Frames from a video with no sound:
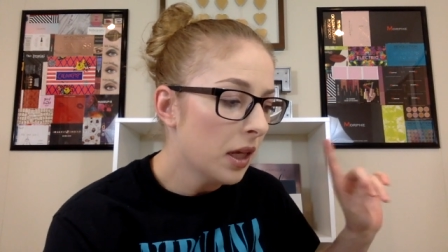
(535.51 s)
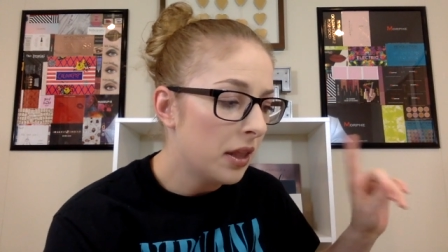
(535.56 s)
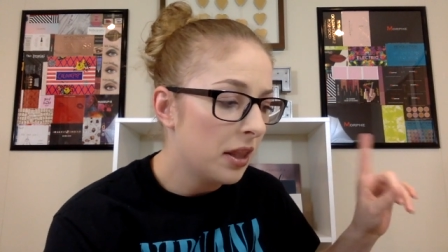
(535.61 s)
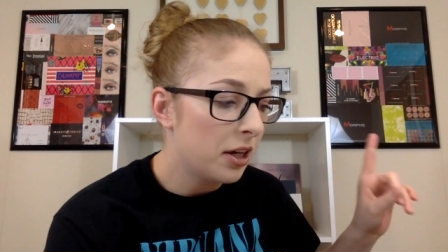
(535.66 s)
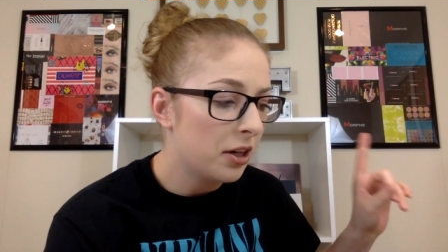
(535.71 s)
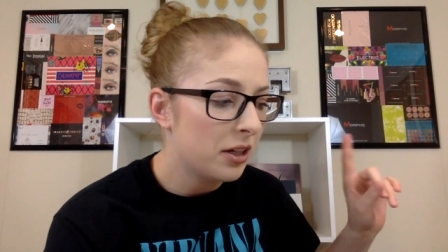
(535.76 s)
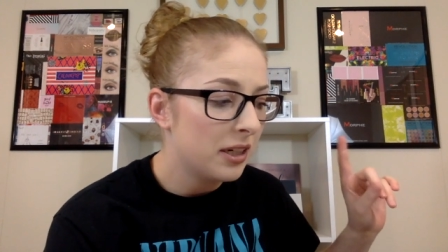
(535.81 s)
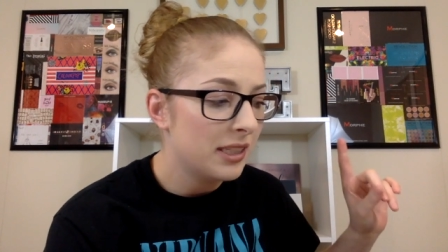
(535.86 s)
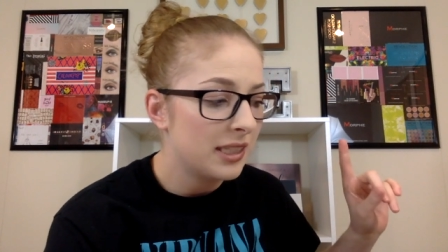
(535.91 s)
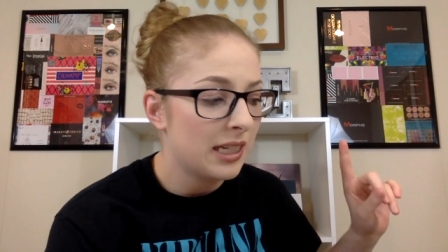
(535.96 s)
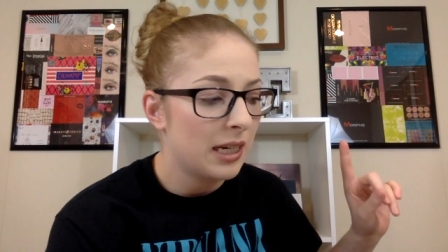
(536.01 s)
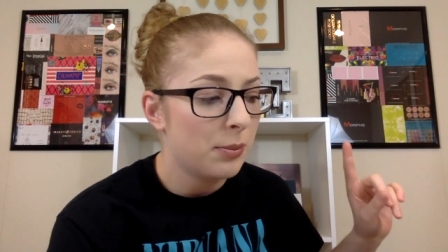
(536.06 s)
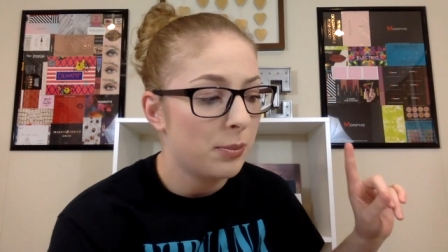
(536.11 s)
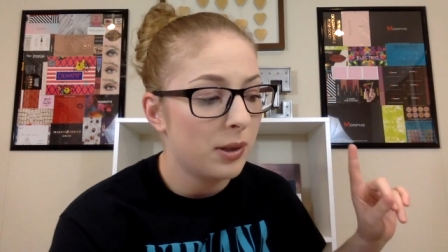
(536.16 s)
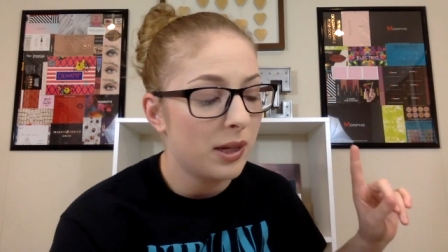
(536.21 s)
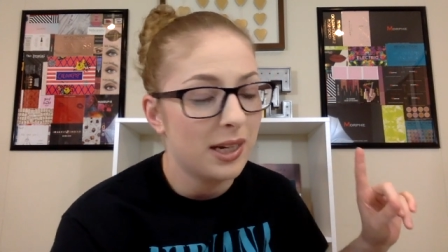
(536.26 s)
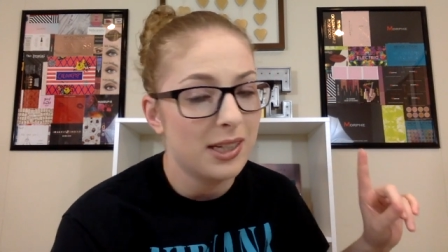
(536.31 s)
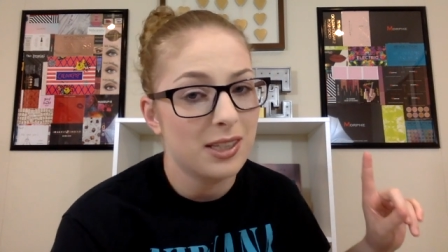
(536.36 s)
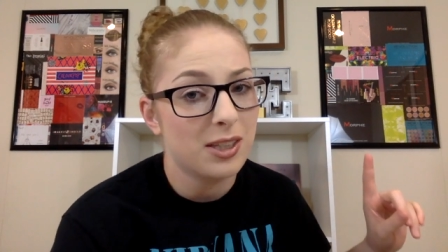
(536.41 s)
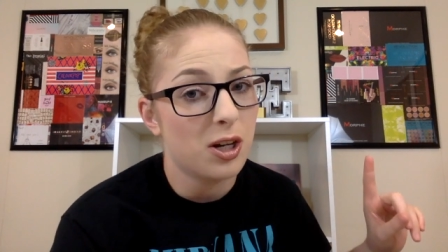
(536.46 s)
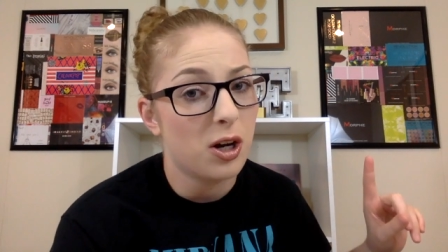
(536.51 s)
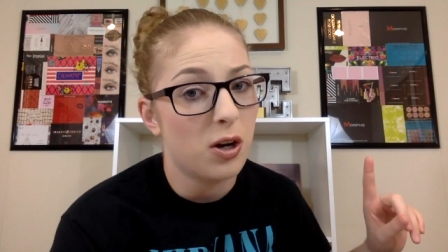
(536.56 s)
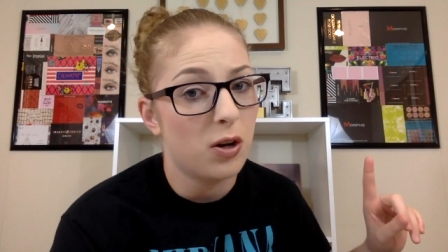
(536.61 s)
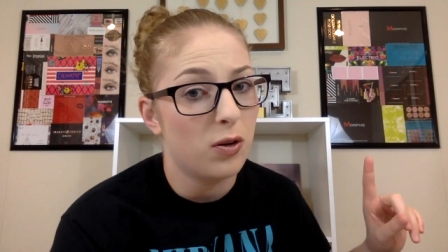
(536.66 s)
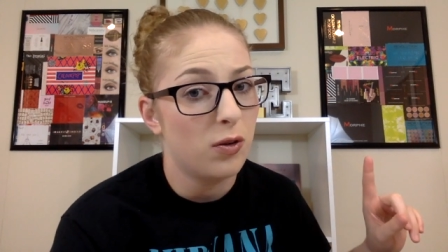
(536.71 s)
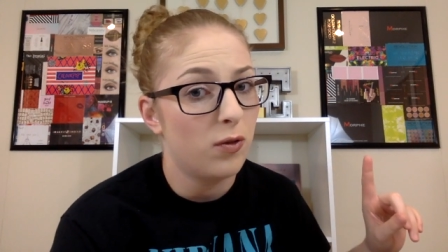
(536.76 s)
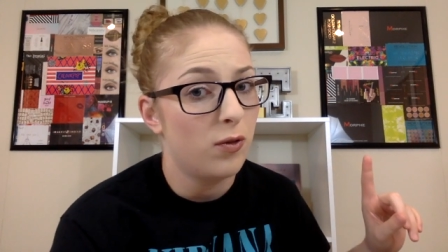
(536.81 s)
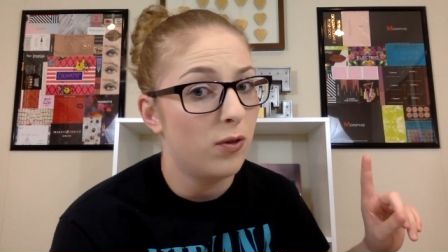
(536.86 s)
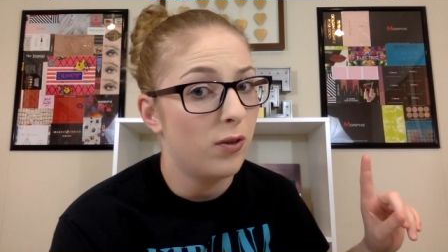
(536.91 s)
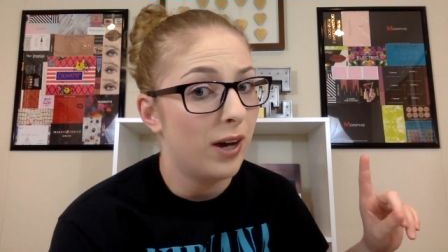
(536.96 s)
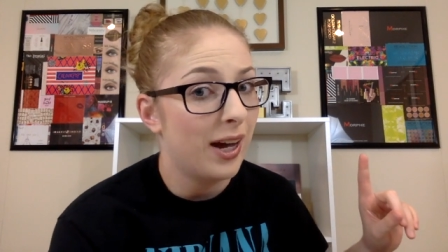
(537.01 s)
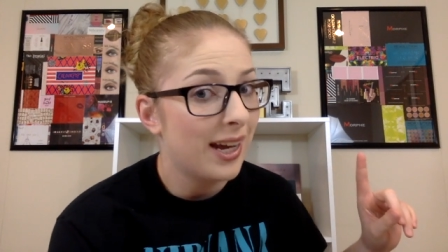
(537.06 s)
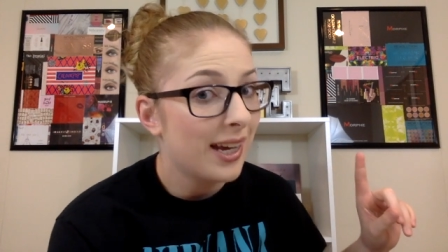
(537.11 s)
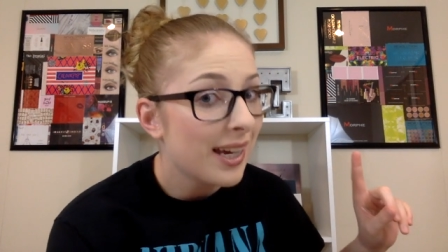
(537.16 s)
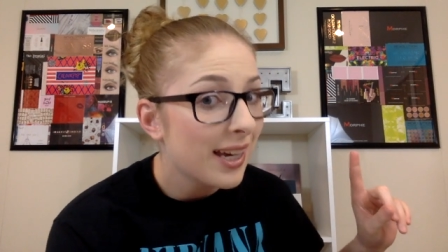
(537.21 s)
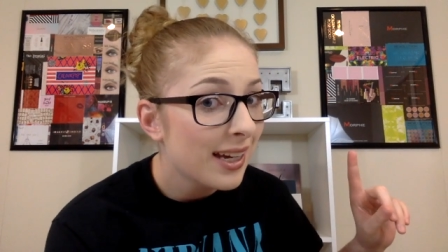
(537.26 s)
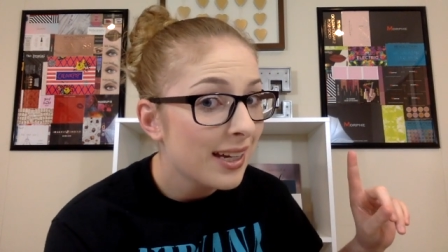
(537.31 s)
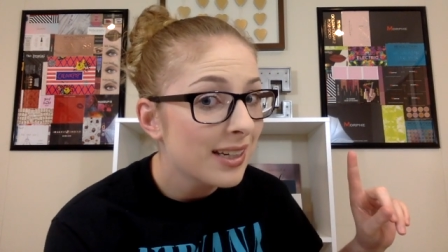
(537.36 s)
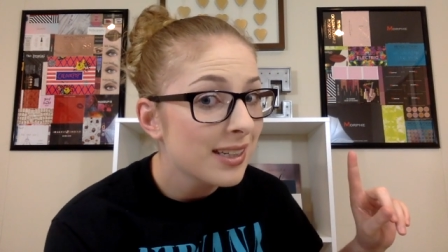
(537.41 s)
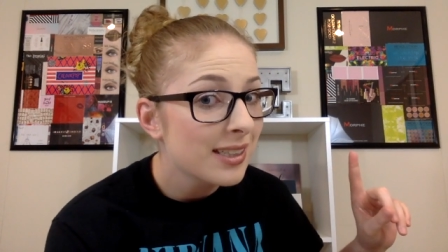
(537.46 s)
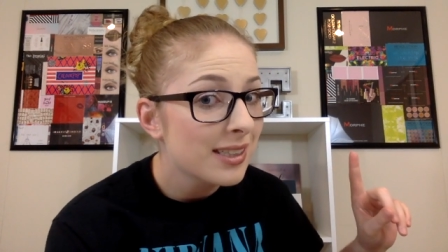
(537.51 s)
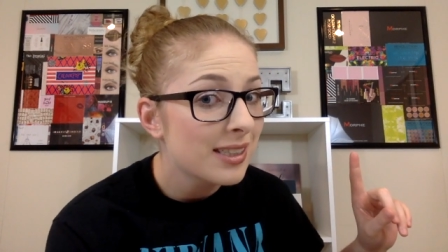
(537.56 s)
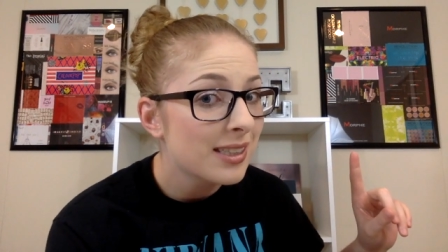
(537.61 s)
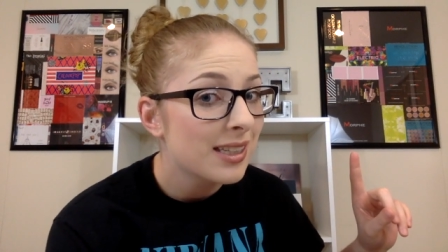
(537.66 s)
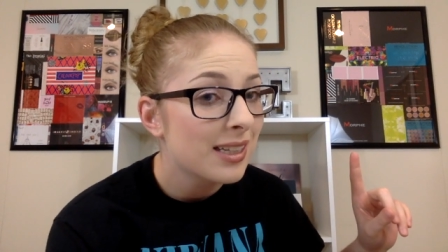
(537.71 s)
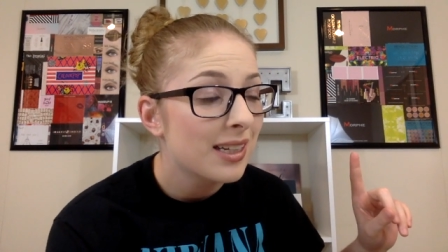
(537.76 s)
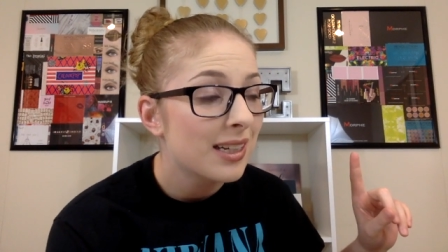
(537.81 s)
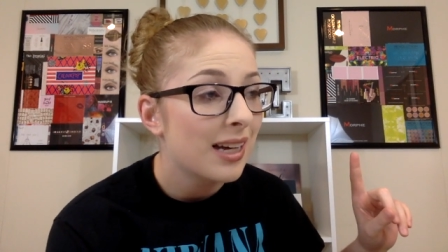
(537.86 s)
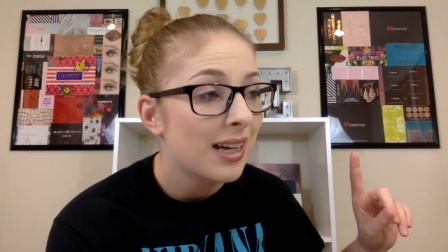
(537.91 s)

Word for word: There is a place called Vikings.